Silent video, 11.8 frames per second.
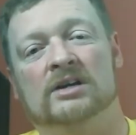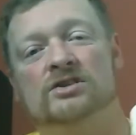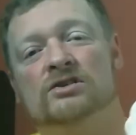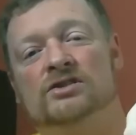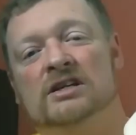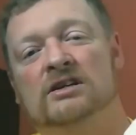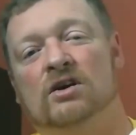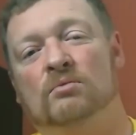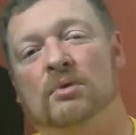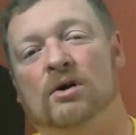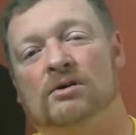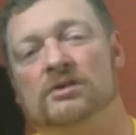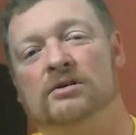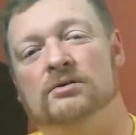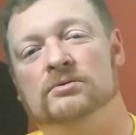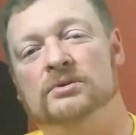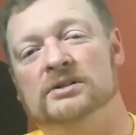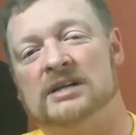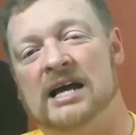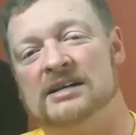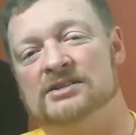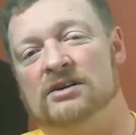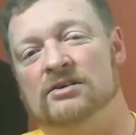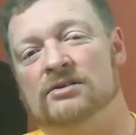you can see, no barcode,
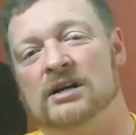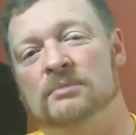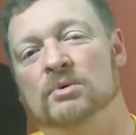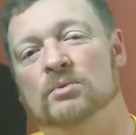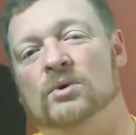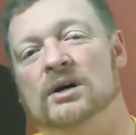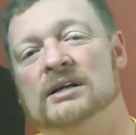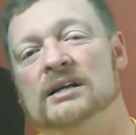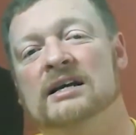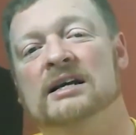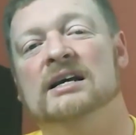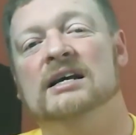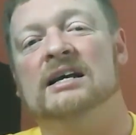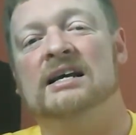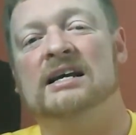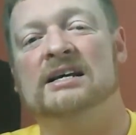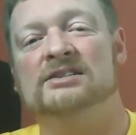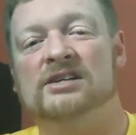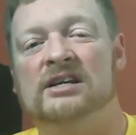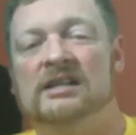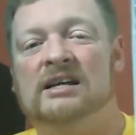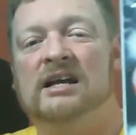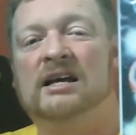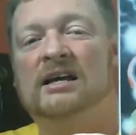Dazzler #1. Is
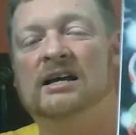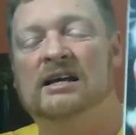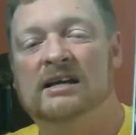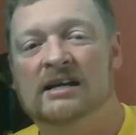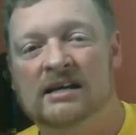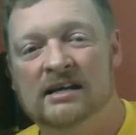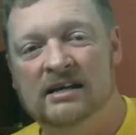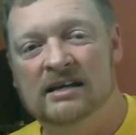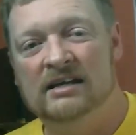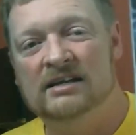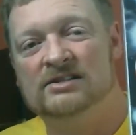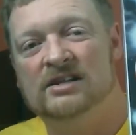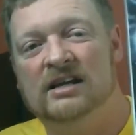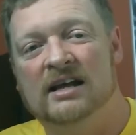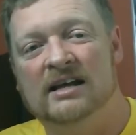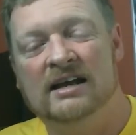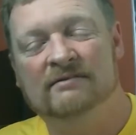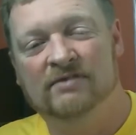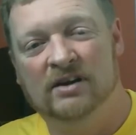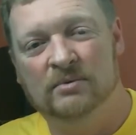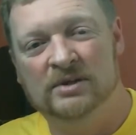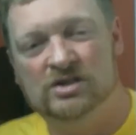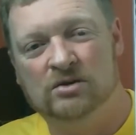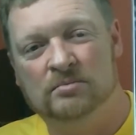it a
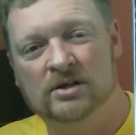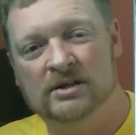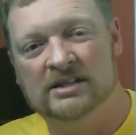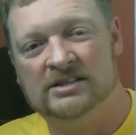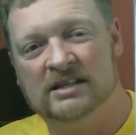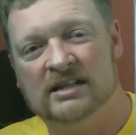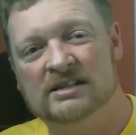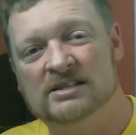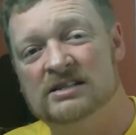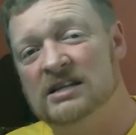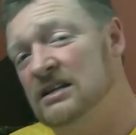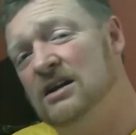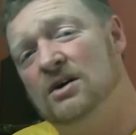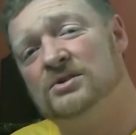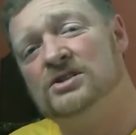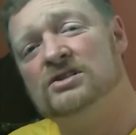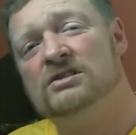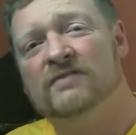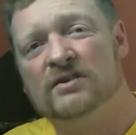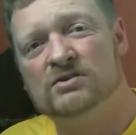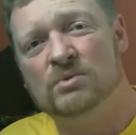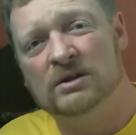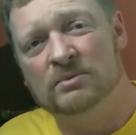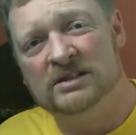influential book? Is it this? Is it? No, it's just the first
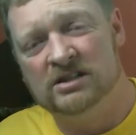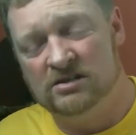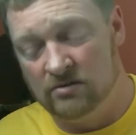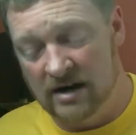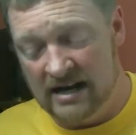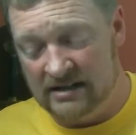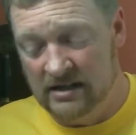one that went to direct.